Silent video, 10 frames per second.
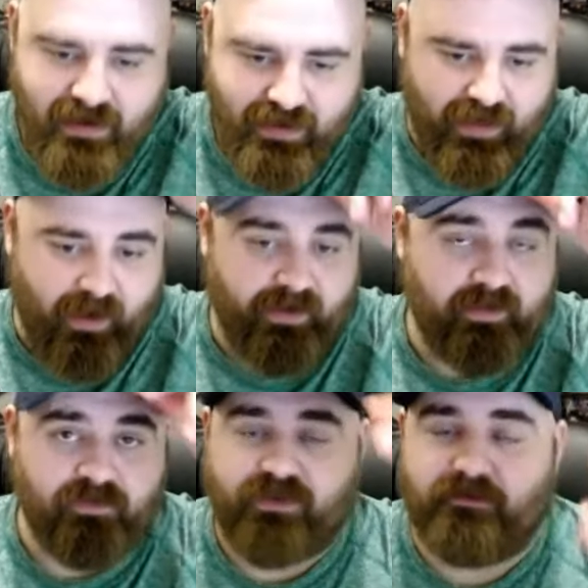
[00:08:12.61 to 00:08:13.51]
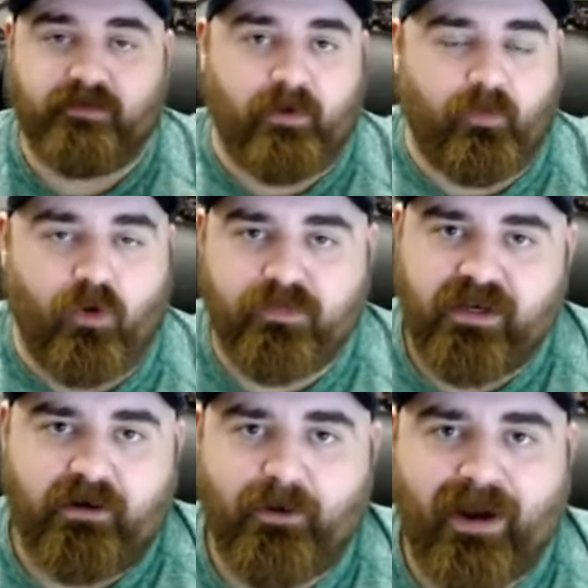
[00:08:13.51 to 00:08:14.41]
Uh, he was a, a, role player
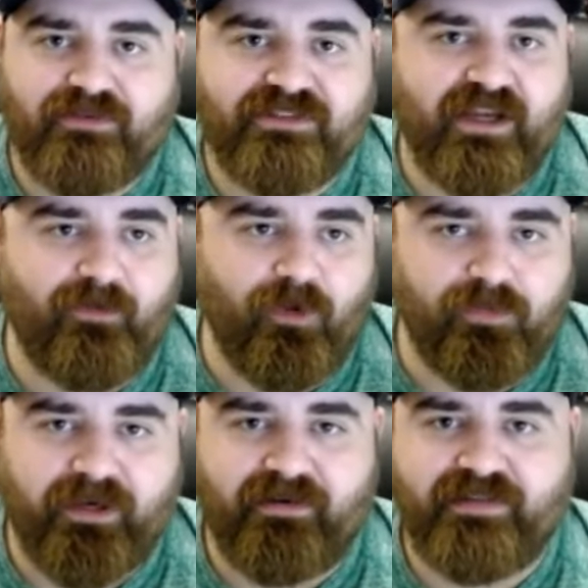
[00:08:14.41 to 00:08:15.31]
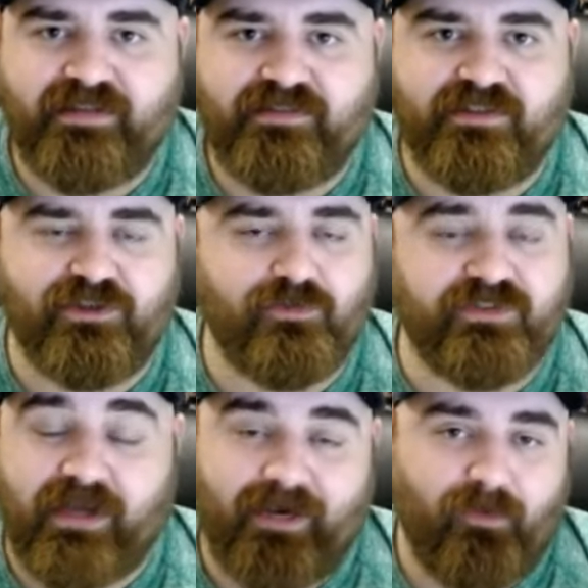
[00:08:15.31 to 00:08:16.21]
at Ohio State, a role player at TCU, was
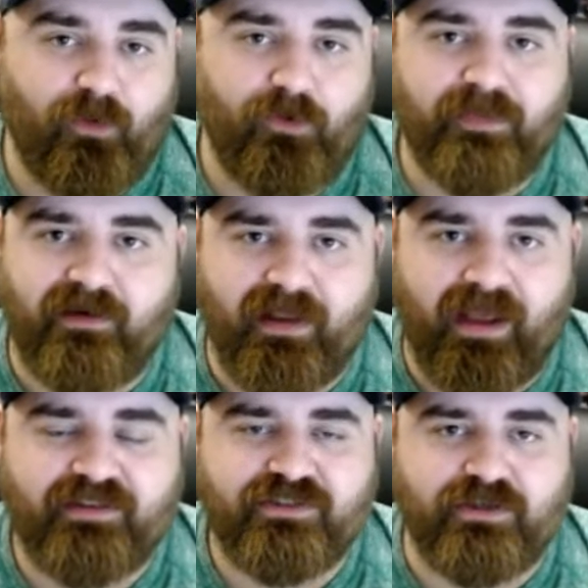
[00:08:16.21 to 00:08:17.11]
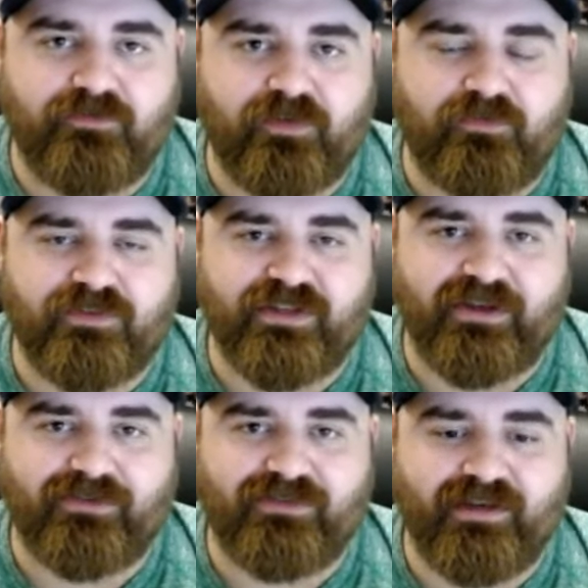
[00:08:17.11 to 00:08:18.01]
kind of a role player last year for, for San
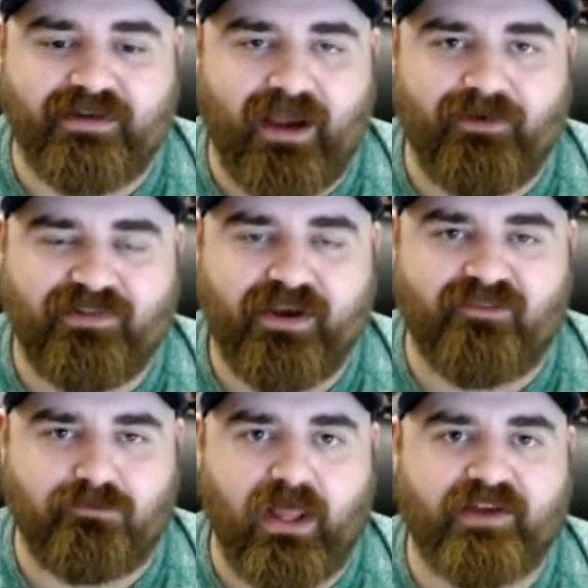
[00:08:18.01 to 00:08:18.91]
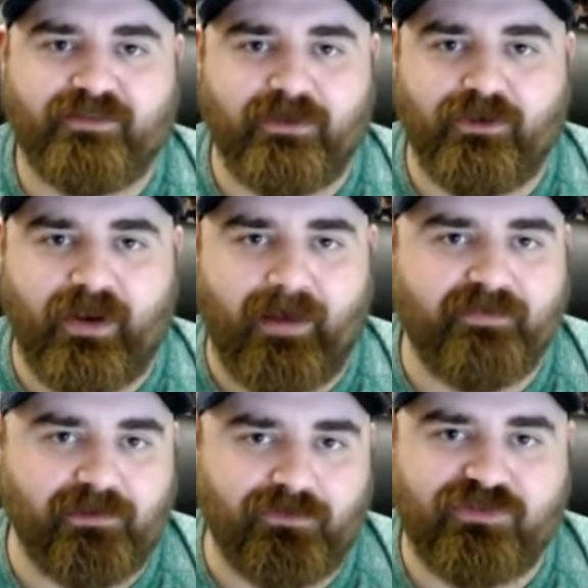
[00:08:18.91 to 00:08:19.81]
Diego State, and now he's kind of blossomed into an
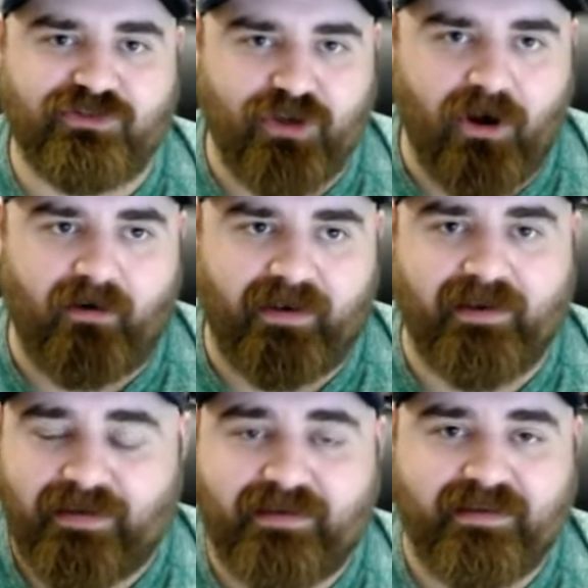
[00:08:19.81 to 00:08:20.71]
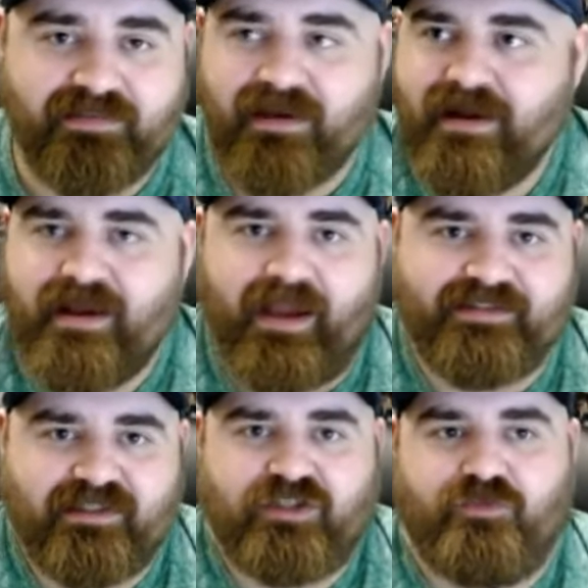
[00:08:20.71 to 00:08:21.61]
absolute star. And, and he's at
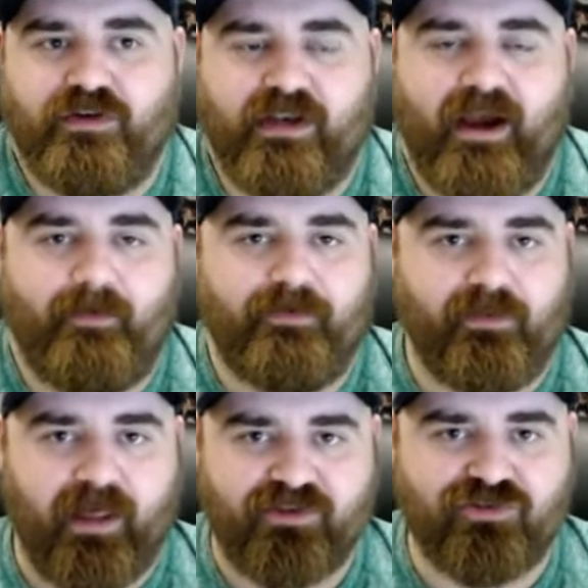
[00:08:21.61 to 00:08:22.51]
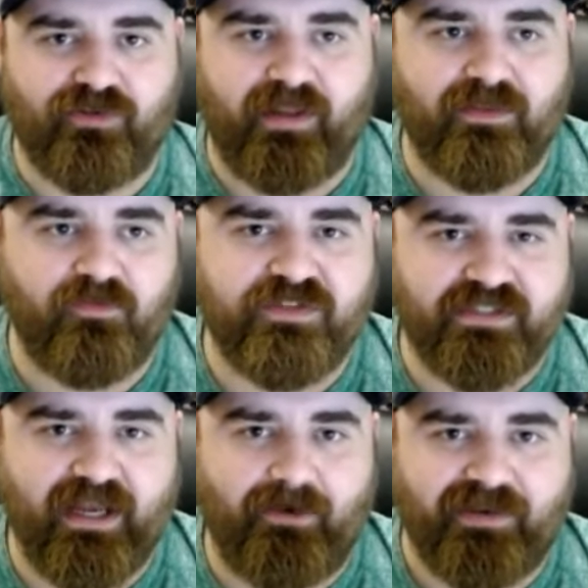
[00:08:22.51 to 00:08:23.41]
six foot nine with a lot of strength and
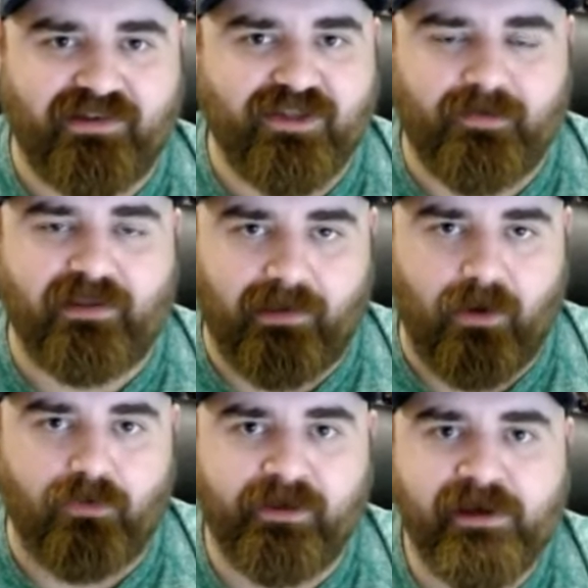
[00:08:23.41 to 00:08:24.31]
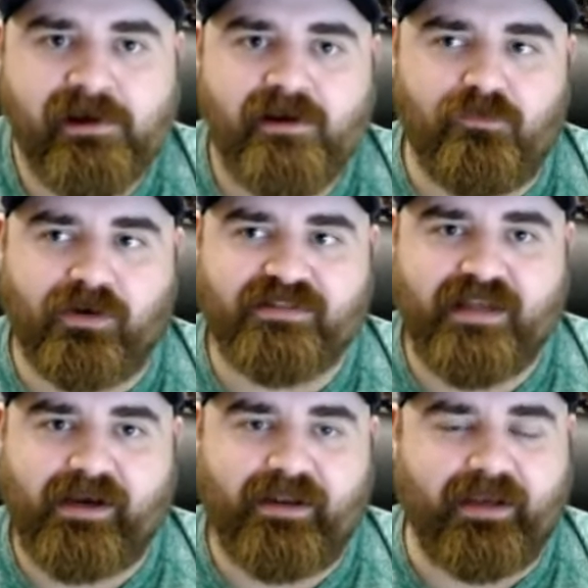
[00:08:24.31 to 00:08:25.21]
physicality. He's going to be a load for
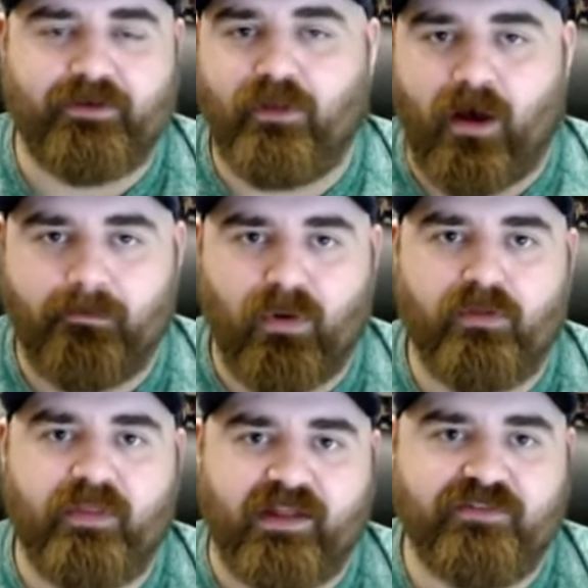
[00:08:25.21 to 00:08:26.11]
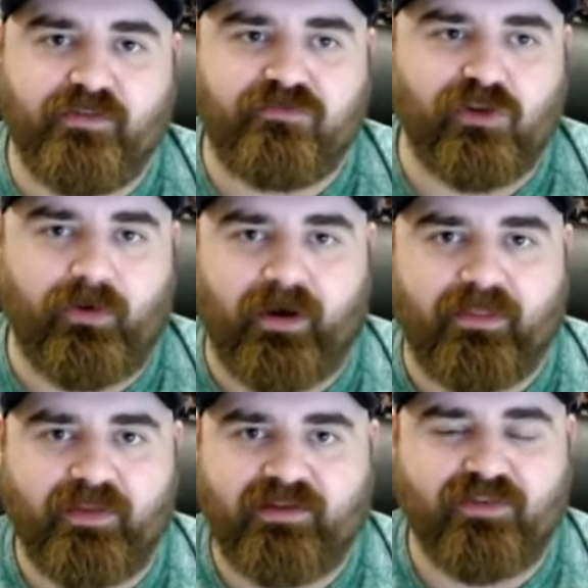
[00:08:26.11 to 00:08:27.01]
Gonzaga to handle on both ends of the floor, and I
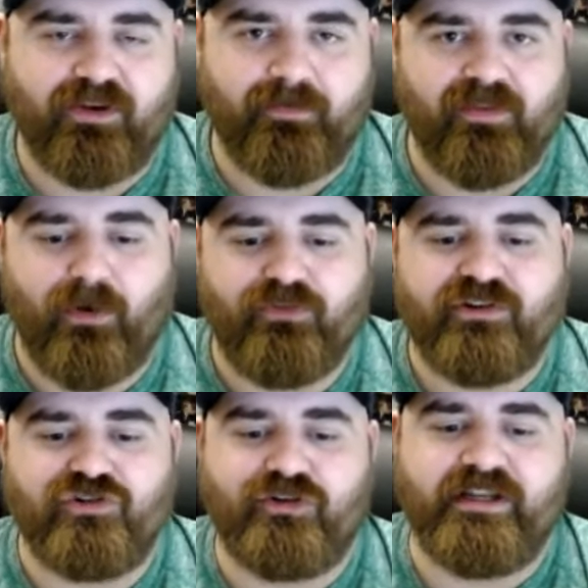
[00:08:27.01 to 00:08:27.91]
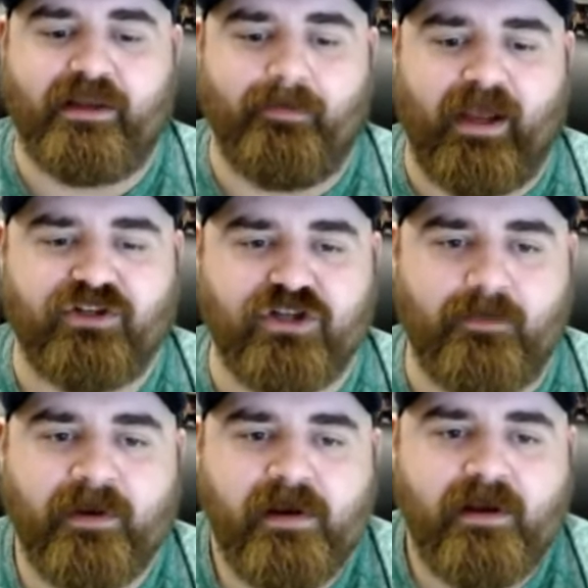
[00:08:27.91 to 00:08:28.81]
think is going to be the most intriguing matchup
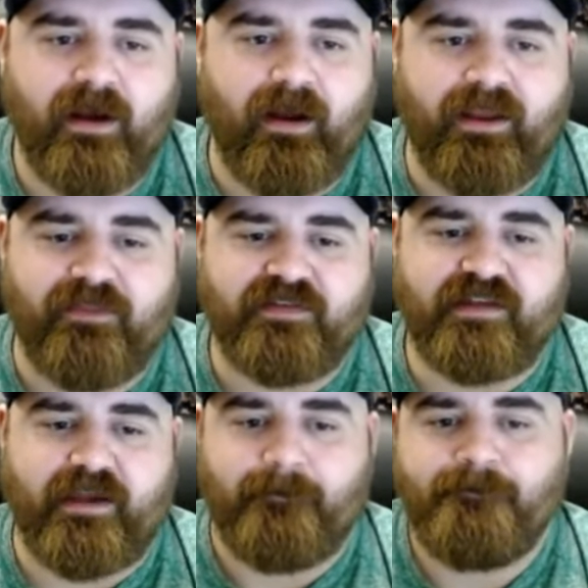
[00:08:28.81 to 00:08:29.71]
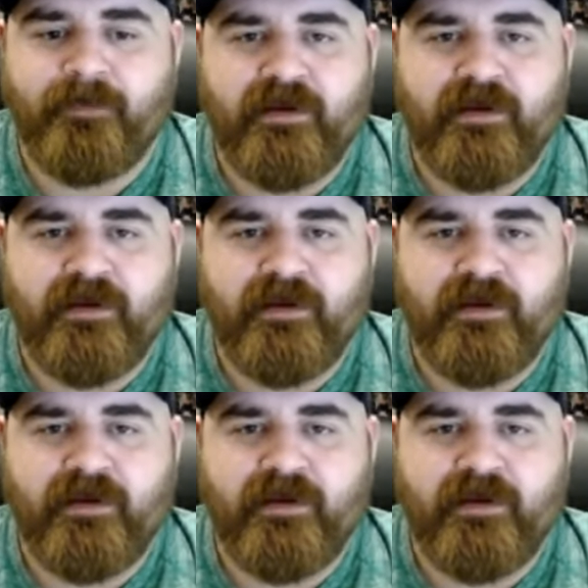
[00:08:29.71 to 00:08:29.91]
uh, in this game.